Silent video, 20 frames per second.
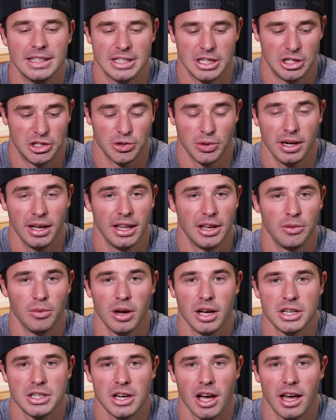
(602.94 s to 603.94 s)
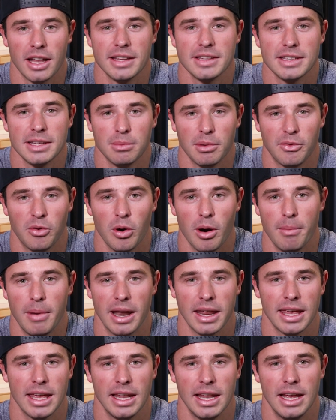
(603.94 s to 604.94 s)
It's adrenaline rush, honestly. Before I
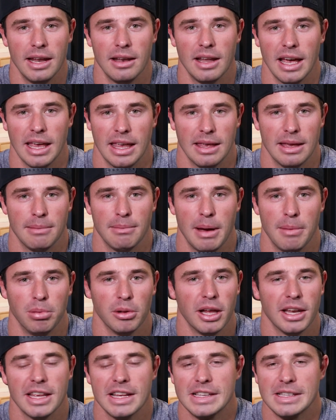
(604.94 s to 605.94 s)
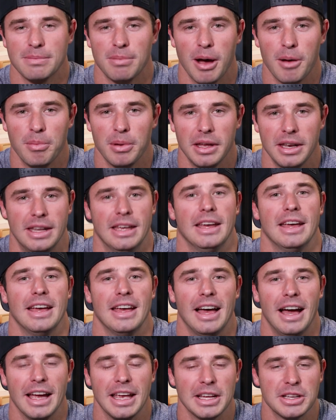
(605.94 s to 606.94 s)
about to get in, I get my blood gets pumping,
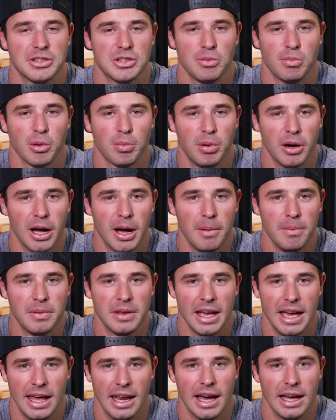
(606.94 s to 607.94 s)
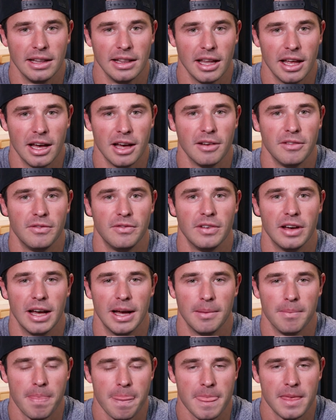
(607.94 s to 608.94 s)
I get super pumped, and I love
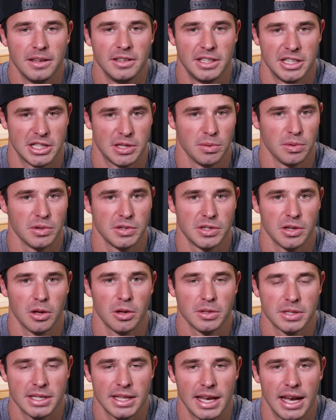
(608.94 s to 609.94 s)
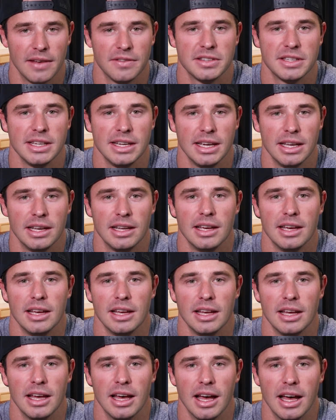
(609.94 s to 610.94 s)
um, just the results that I've seen
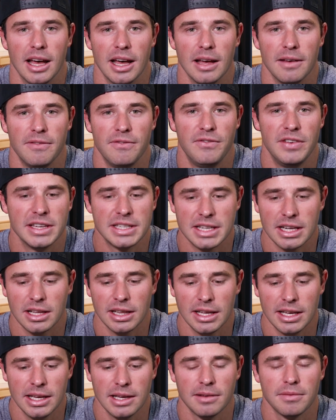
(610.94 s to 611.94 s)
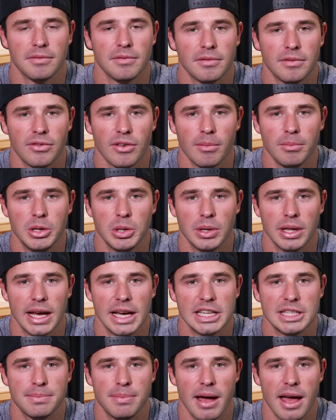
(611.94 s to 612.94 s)
uh, physically from doing the
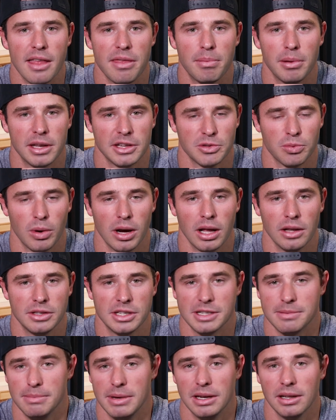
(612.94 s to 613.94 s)
ice bath, but as well just